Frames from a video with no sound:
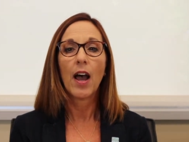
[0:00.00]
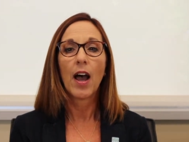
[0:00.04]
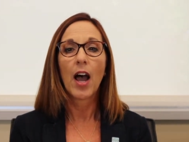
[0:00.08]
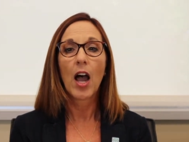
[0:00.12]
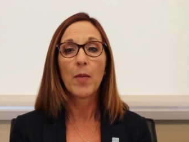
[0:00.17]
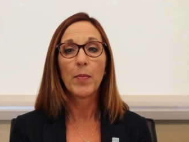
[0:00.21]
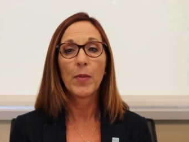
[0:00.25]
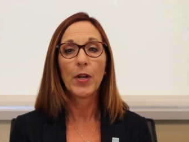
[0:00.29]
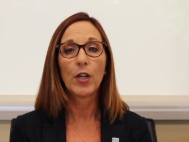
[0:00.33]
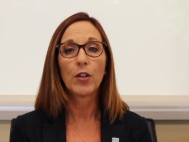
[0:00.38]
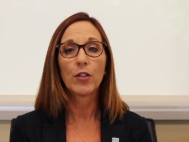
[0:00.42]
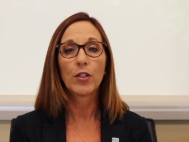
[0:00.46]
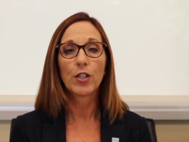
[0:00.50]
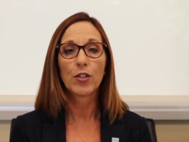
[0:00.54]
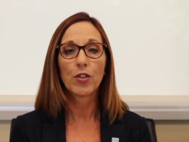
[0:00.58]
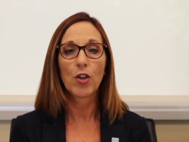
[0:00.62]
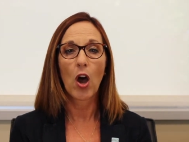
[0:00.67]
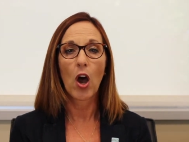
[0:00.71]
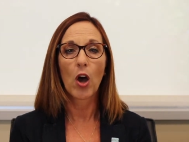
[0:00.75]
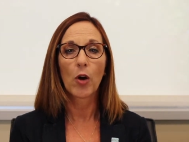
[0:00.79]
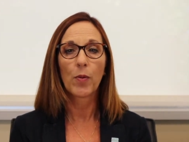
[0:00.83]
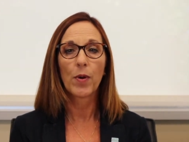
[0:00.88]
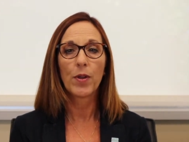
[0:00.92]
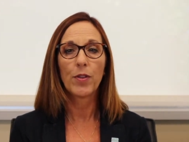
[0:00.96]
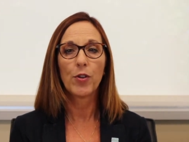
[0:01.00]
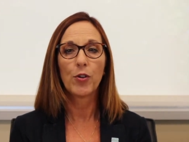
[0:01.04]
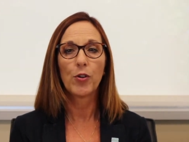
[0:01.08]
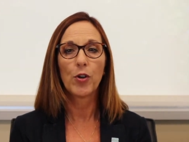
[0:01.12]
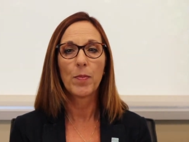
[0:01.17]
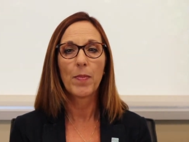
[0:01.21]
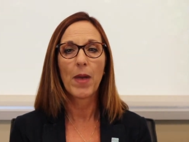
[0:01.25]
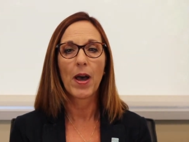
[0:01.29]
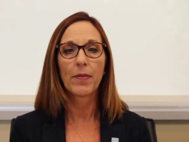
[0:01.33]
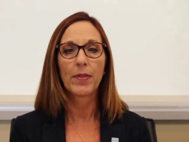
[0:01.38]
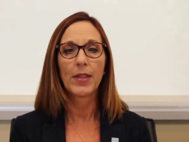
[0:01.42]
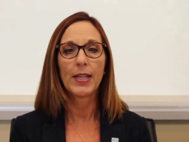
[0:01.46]
I'm here to talk with you
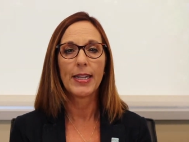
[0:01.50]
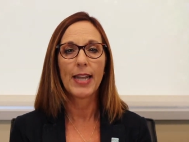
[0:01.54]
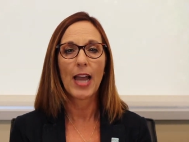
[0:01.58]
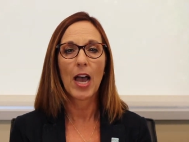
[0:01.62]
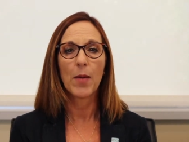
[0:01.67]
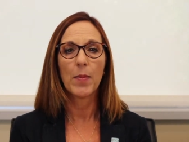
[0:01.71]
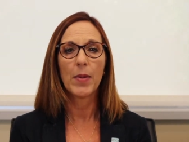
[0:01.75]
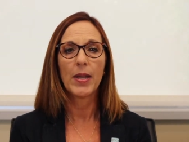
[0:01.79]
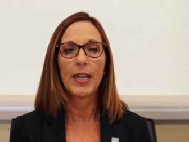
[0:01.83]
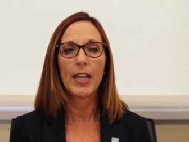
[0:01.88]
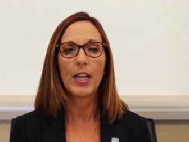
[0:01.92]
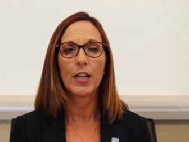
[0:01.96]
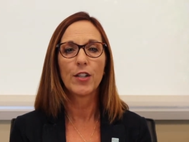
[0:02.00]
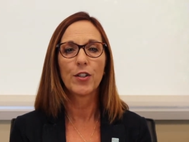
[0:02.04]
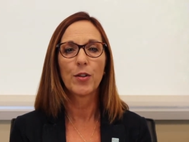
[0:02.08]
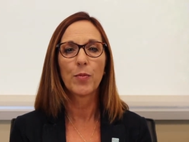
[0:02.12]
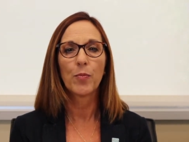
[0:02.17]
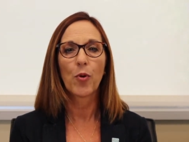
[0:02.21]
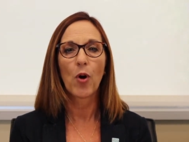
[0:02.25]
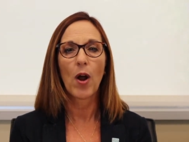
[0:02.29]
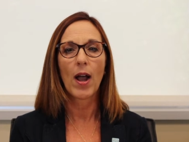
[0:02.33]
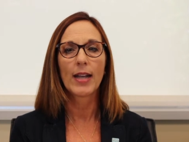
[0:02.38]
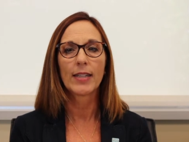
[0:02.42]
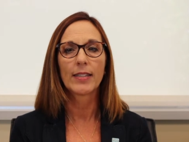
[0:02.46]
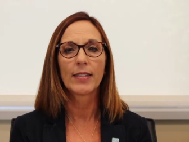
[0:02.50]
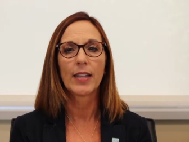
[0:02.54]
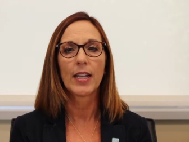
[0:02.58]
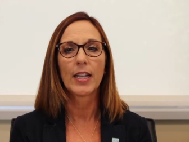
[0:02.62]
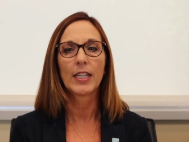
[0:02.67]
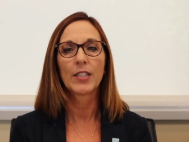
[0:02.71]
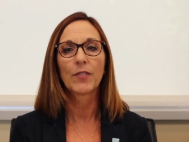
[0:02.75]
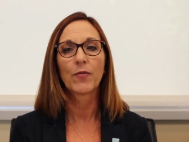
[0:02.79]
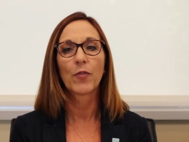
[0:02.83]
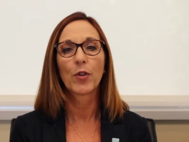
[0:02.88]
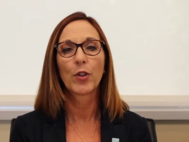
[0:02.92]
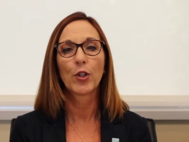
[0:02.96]
about the nomination
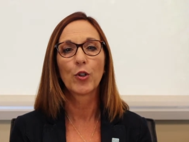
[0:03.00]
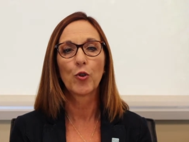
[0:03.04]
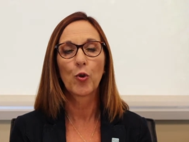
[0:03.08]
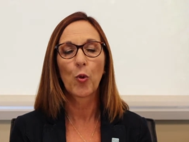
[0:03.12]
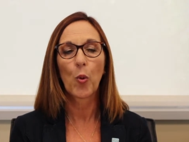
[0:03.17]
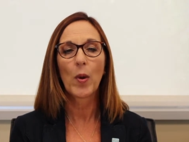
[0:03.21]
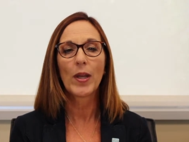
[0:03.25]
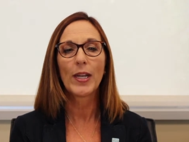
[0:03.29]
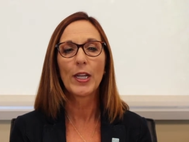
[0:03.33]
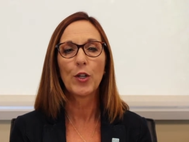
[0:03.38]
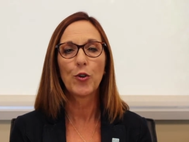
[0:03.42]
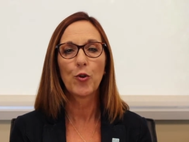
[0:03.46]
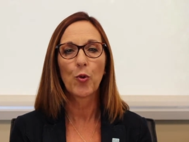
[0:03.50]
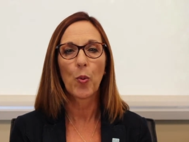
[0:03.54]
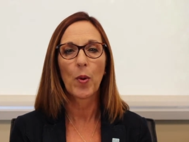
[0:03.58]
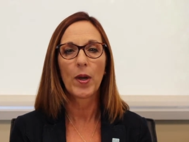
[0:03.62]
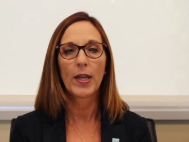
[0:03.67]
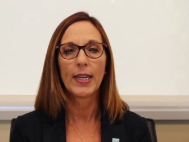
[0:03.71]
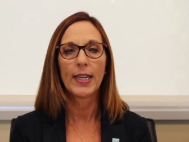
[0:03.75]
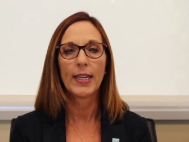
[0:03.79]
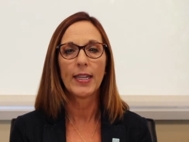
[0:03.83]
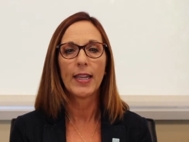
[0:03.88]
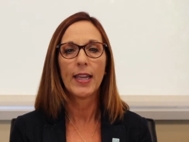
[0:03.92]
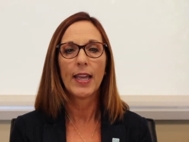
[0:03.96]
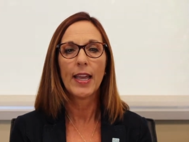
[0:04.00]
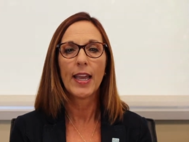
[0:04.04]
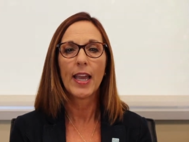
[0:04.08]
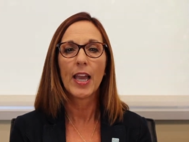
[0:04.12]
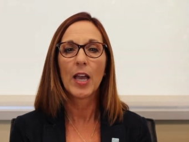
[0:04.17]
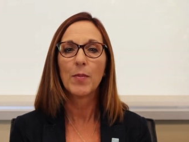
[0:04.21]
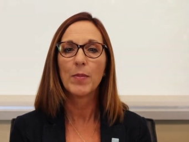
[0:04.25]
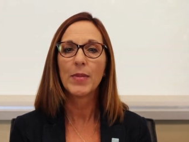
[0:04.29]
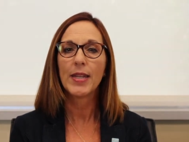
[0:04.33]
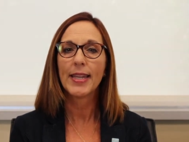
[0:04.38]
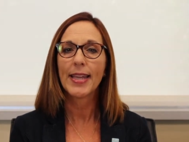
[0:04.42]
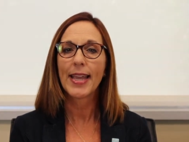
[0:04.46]
process for the 2020
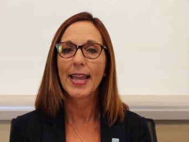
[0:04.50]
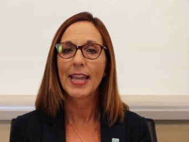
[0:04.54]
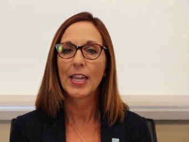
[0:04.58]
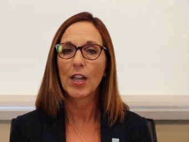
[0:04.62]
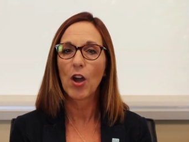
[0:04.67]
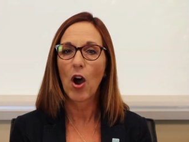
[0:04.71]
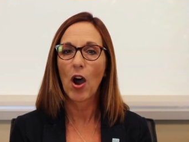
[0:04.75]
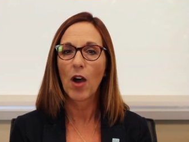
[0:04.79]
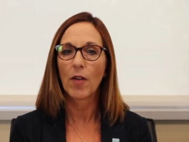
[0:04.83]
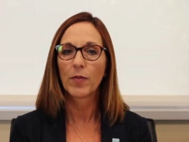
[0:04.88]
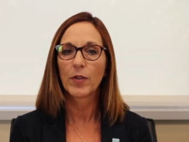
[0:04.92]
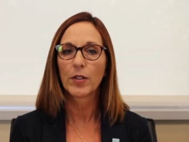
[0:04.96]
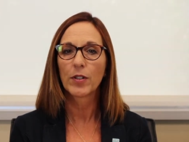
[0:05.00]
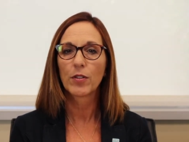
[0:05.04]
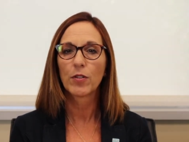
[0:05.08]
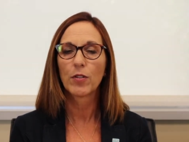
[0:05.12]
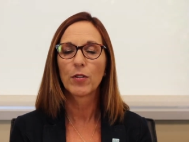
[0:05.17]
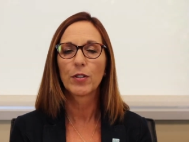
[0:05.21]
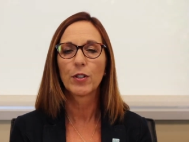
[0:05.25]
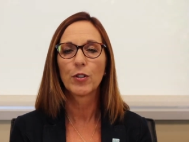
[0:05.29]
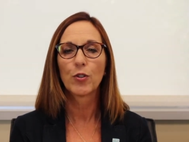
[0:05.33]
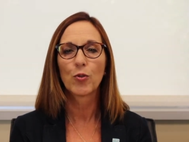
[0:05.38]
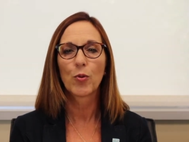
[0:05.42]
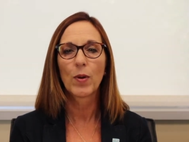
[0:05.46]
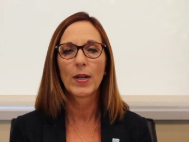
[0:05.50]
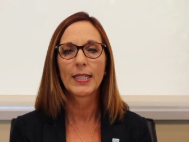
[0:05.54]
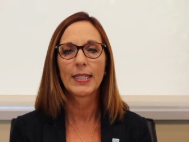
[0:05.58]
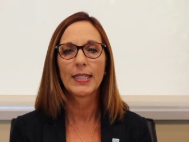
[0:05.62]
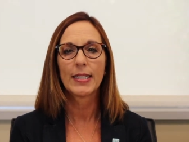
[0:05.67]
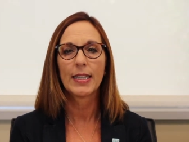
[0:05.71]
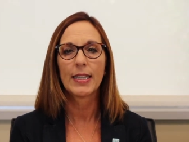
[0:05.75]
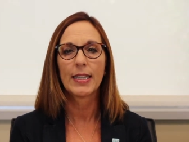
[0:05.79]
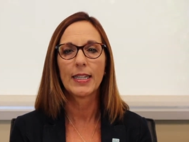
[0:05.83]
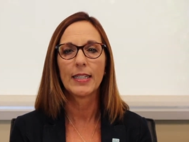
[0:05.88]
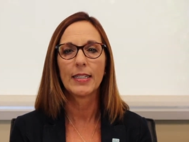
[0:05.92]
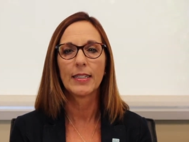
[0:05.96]
MDA officers and
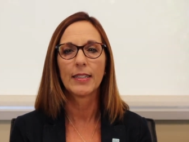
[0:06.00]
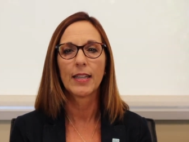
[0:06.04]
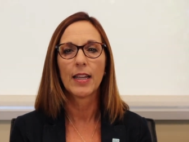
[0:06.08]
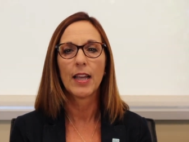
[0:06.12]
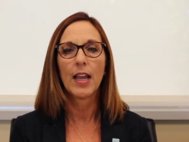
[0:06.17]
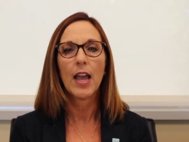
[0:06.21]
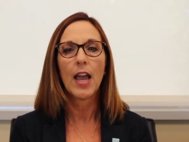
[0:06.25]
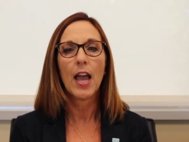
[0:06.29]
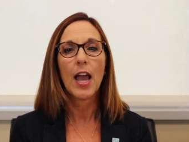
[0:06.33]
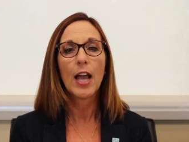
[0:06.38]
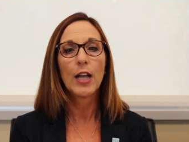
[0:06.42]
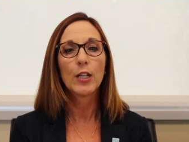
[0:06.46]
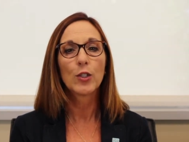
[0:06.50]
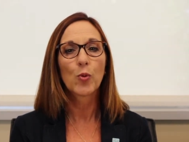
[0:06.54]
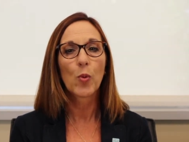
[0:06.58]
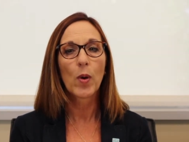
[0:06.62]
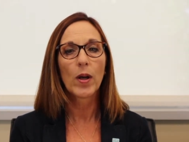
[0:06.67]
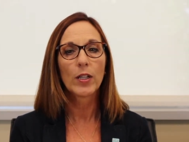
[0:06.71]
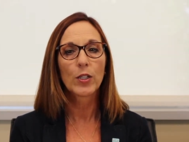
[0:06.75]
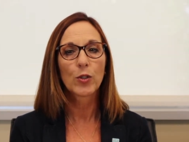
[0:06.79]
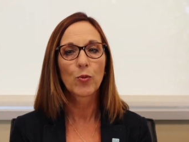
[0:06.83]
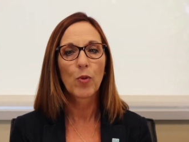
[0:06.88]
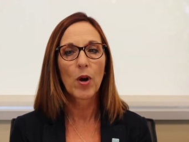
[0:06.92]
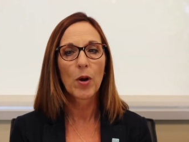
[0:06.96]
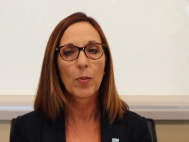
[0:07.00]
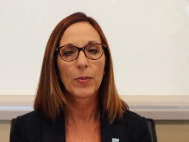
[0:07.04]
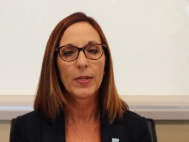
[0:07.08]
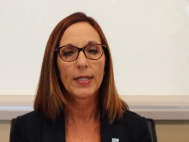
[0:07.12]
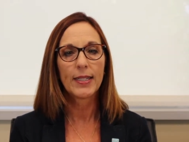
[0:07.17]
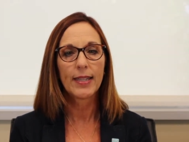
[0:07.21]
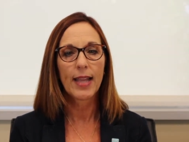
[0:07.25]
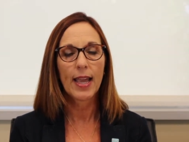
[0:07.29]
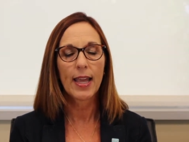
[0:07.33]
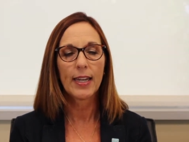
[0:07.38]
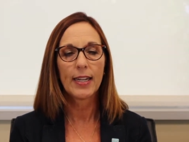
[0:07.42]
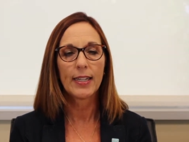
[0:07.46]
trustees, as well as
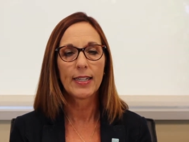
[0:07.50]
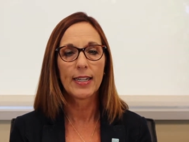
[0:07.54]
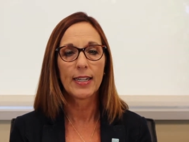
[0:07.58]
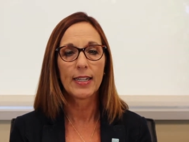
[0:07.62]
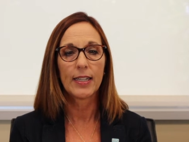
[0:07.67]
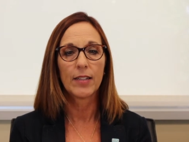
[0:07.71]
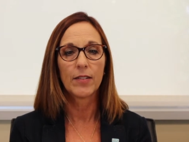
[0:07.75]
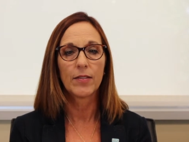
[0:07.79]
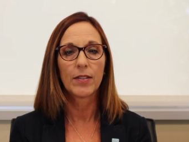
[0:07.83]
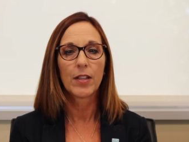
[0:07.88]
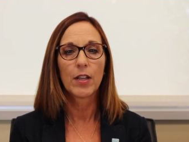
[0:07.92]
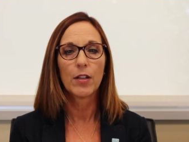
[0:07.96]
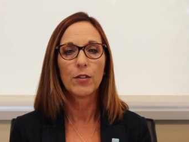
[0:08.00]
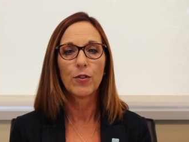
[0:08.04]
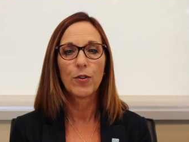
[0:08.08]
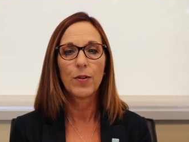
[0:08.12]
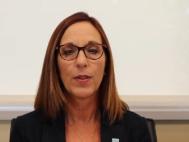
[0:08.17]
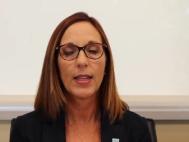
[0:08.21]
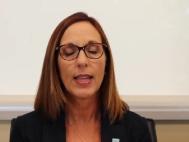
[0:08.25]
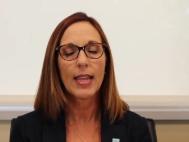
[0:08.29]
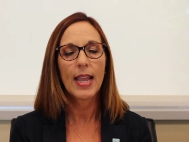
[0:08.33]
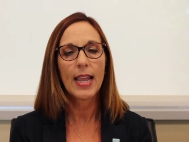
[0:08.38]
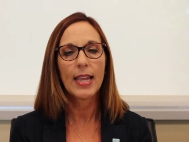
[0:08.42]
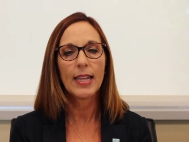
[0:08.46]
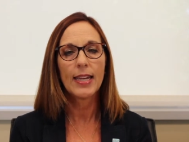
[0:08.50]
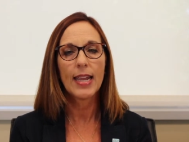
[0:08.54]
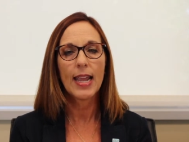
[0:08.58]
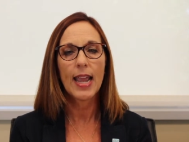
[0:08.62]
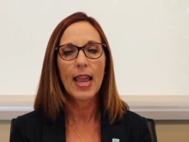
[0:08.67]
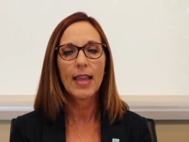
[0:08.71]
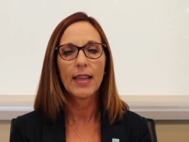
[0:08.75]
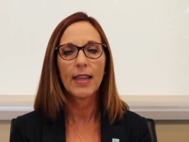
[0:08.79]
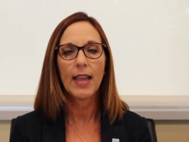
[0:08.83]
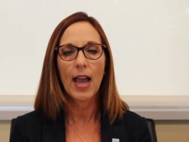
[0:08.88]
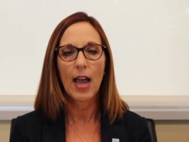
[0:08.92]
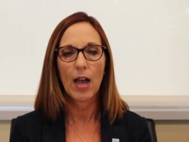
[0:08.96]
representatives to the
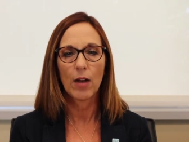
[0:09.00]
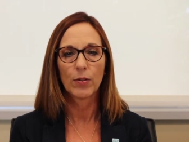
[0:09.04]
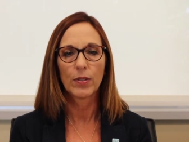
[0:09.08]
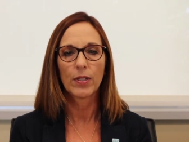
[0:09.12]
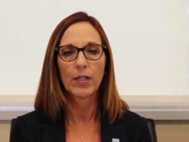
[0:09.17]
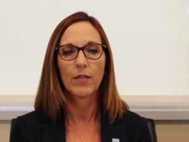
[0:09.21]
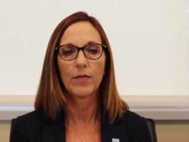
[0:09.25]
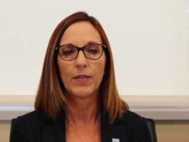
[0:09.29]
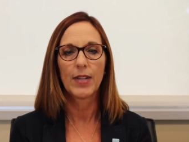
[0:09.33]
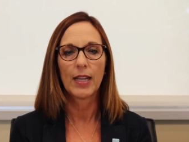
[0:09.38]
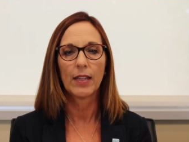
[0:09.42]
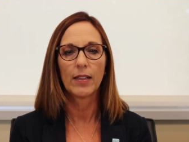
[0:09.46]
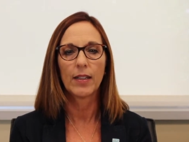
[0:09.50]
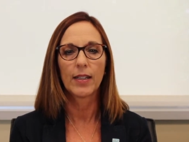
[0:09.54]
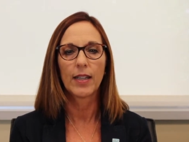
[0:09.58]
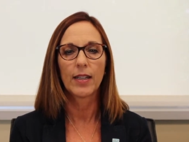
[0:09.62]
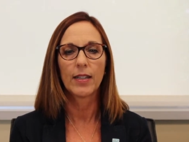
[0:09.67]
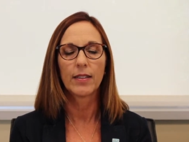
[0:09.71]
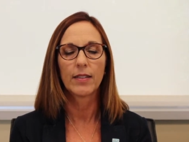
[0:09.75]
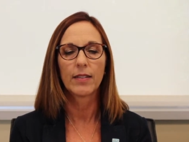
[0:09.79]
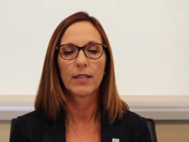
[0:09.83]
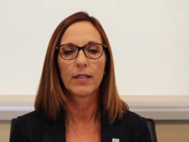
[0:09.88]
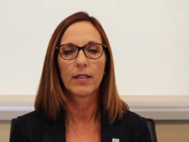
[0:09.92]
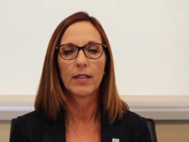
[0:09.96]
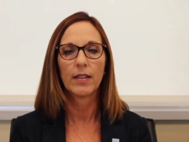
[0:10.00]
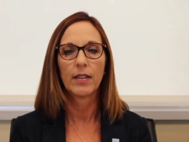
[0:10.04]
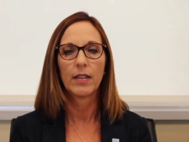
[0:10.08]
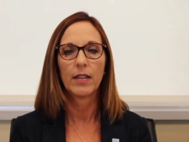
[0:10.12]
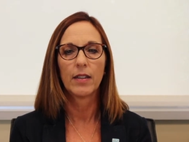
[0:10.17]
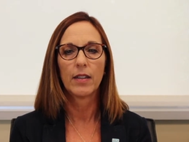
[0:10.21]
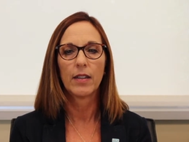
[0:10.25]
ADA House of Delegates.